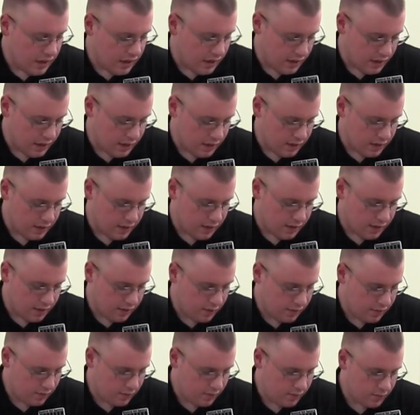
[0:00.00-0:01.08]
And
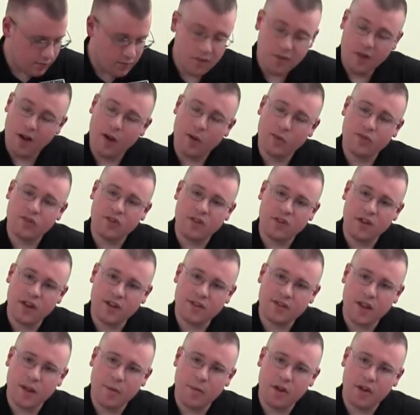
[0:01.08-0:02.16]
I will see you
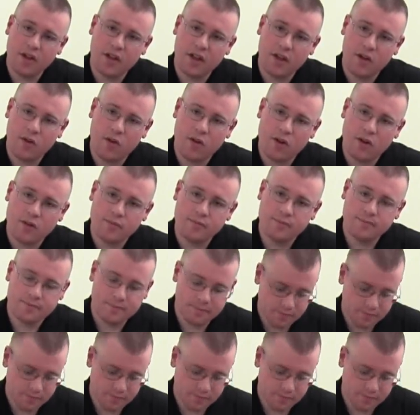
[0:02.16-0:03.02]
next time on Kit Corner.